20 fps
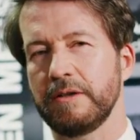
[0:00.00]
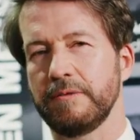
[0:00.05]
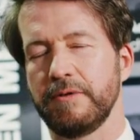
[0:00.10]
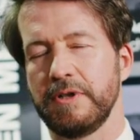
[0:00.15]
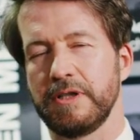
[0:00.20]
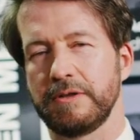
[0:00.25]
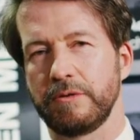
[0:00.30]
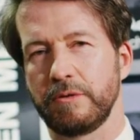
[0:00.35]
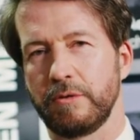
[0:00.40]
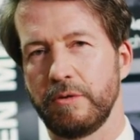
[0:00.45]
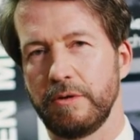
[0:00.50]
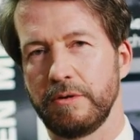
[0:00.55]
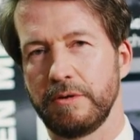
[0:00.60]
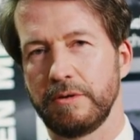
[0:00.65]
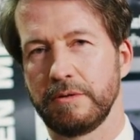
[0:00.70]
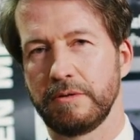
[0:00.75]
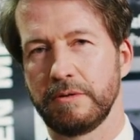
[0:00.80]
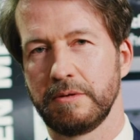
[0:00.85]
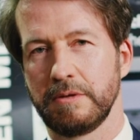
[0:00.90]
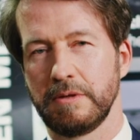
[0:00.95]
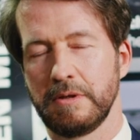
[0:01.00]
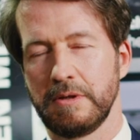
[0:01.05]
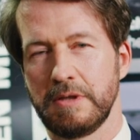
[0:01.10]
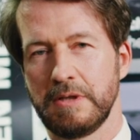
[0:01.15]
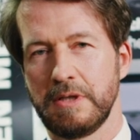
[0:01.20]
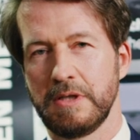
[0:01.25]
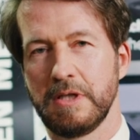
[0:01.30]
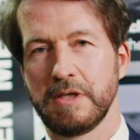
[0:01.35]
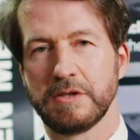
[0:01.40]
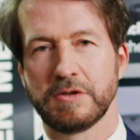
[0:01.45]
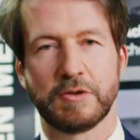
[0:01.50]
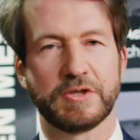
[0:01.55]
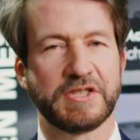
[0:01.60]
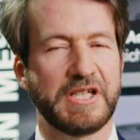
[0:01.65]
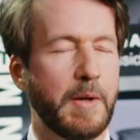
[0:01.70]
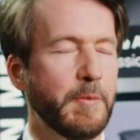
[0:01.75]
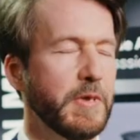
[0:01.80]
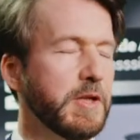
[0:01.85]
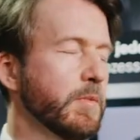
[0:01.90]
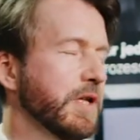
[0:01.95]
together with the
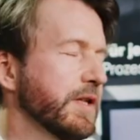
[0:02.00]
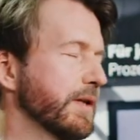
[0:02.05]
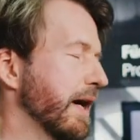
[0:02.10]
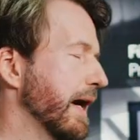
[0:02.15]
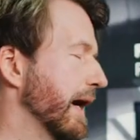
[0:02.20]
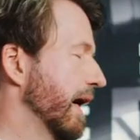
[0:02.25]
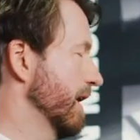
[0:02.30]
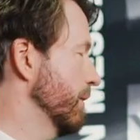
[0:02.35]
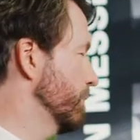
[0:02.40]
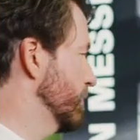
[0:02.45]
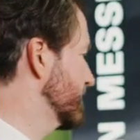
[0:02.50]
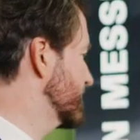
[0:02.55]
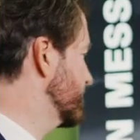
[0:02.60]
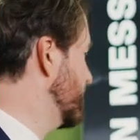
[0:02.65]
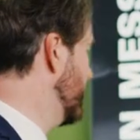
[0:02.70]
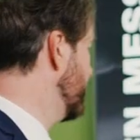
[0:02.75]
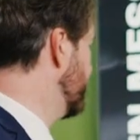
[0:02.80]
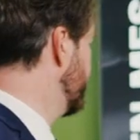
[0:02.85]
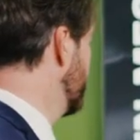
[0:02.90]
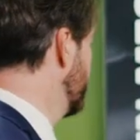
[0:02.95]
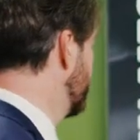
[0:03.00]
EIB 5211,